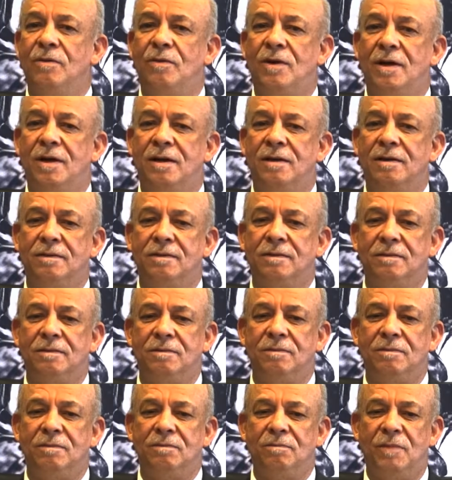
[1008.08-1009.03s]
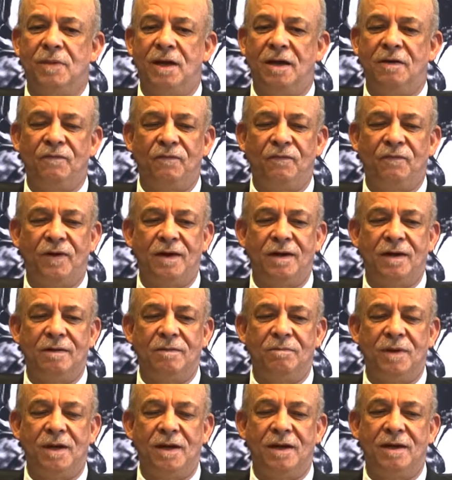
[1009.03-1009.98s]
Well, my
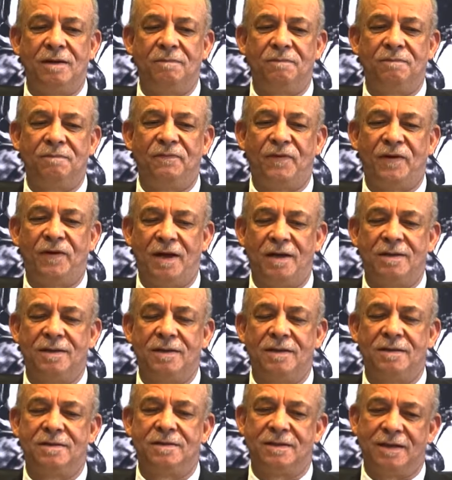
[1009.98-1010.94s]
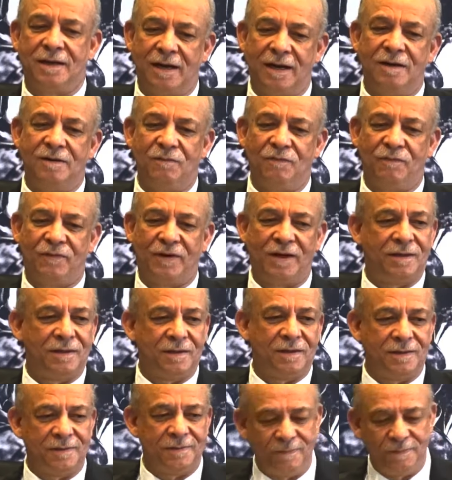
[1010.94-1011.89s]
father's
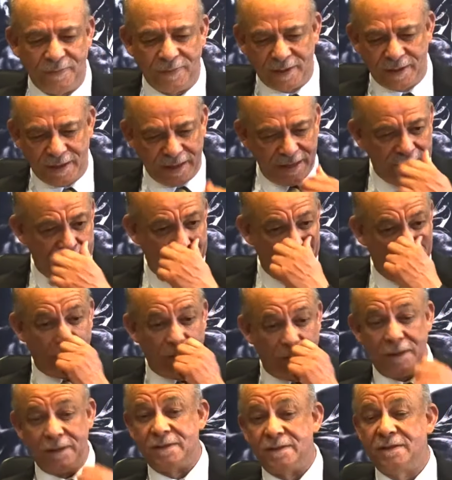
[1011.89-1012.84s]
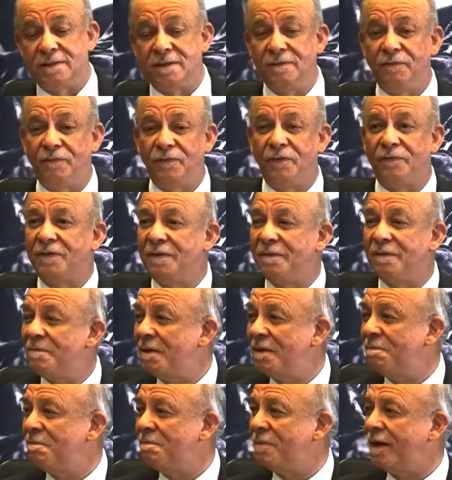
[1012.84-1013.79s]
grandfather was chief of the
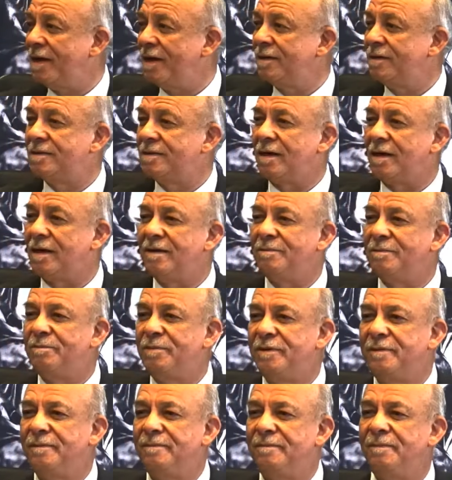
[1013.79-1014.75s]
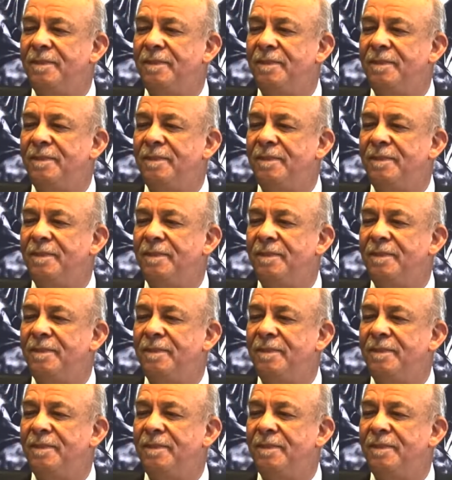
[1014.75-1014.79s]
Mambai tribe,